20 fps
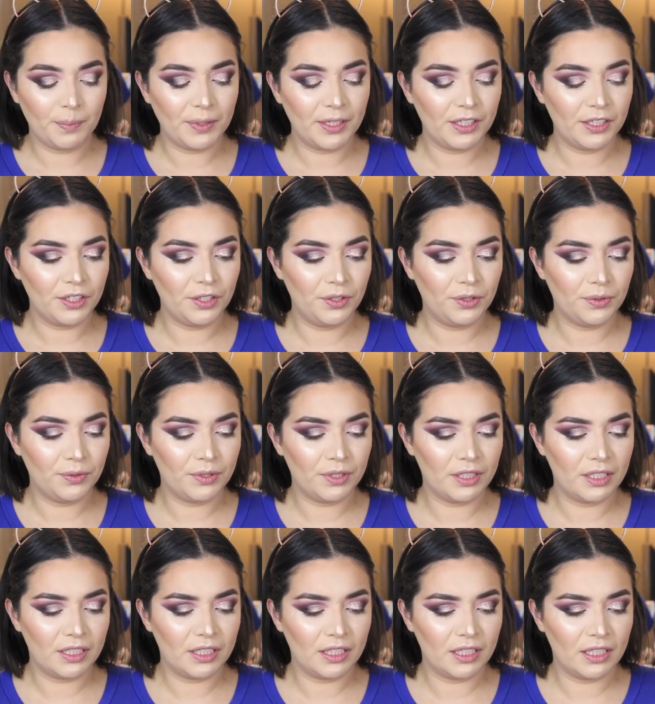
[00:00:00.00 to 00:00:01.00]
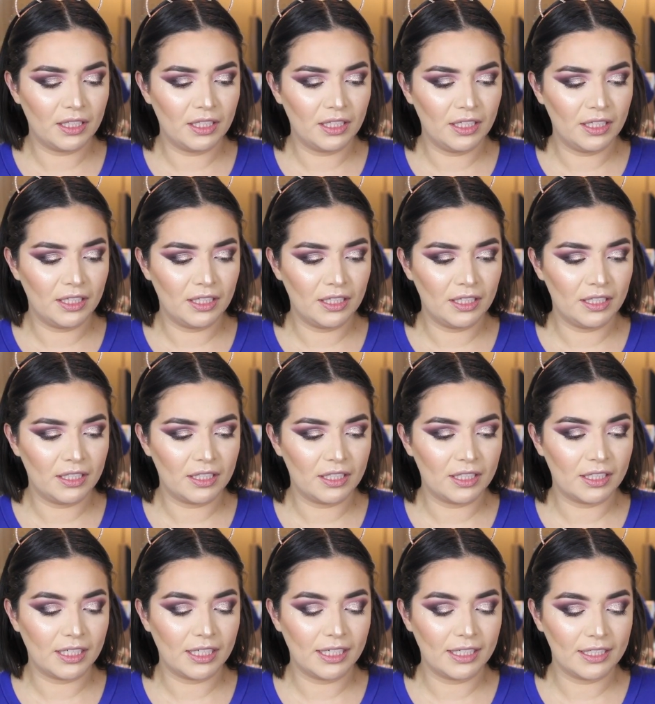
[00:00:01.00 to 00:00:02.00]
I'm gonna use
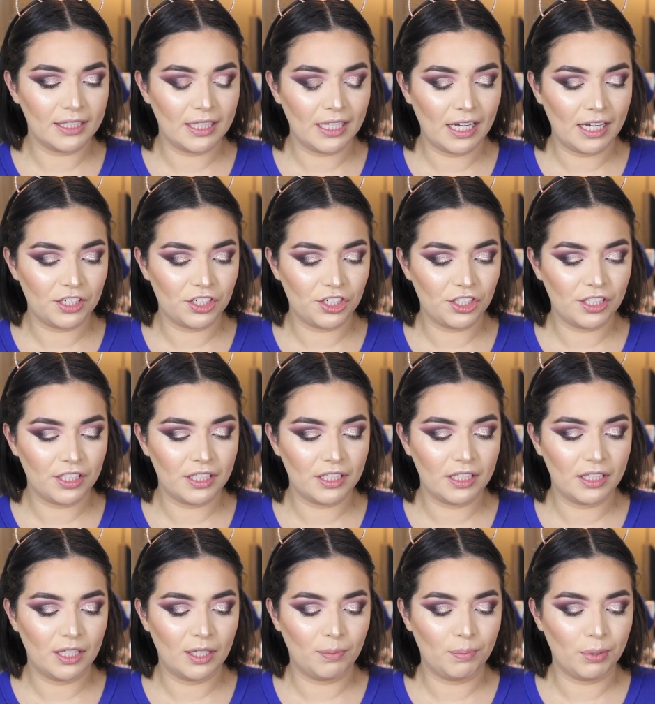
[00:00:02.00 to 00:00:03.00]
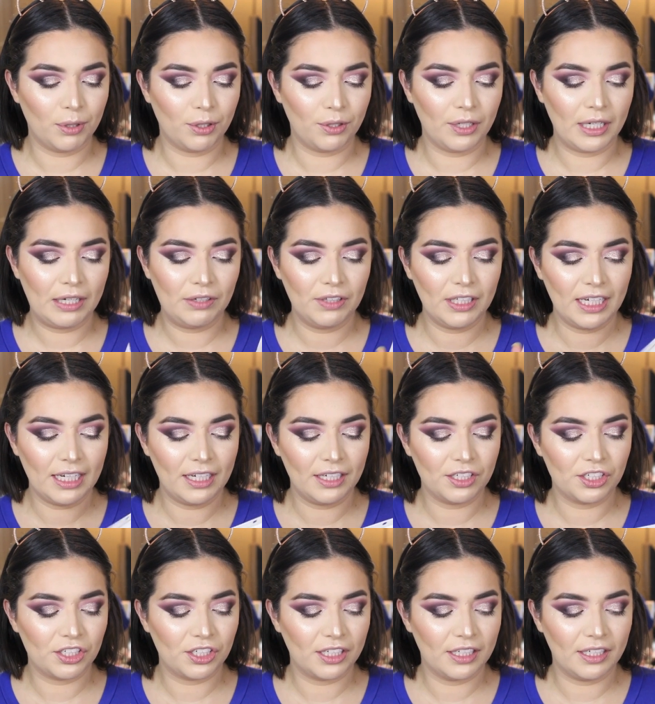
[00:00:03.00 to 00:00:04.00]
these Kiss lashes, the blowout
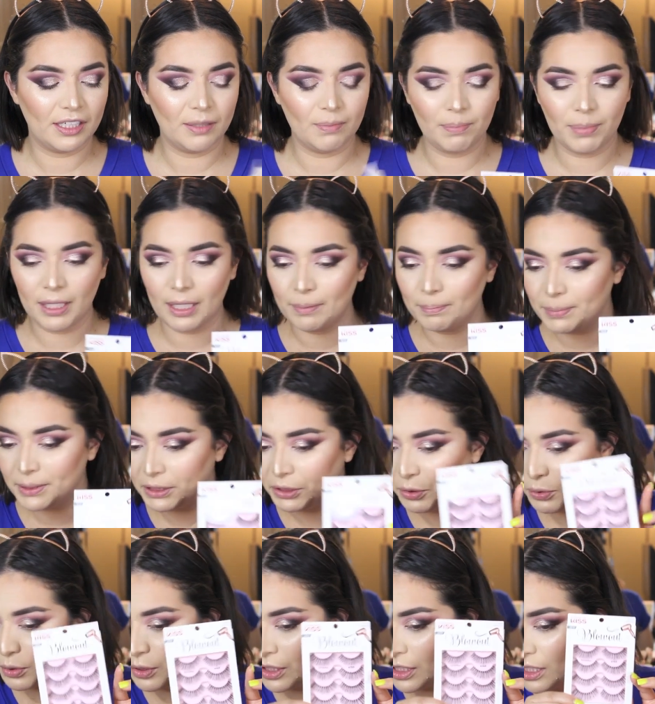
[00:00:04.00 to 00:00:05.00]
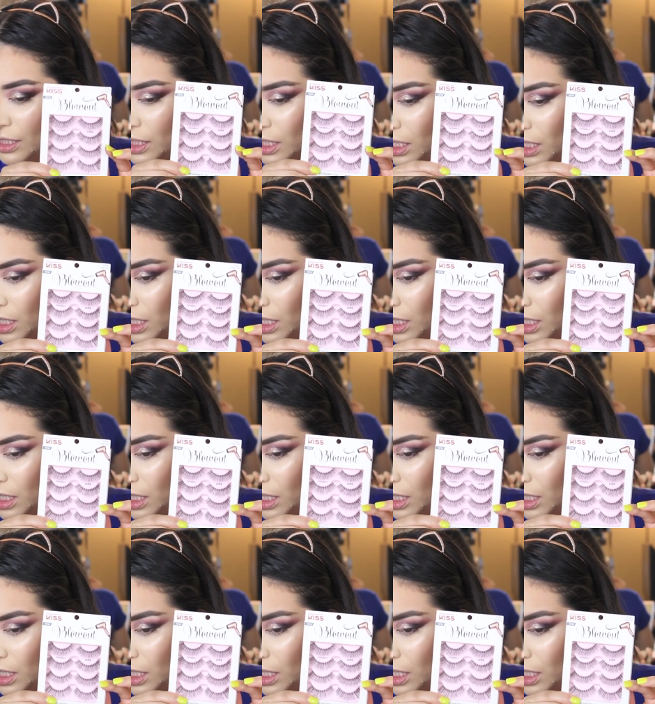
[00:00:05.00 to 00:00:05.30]
lash and pompadour.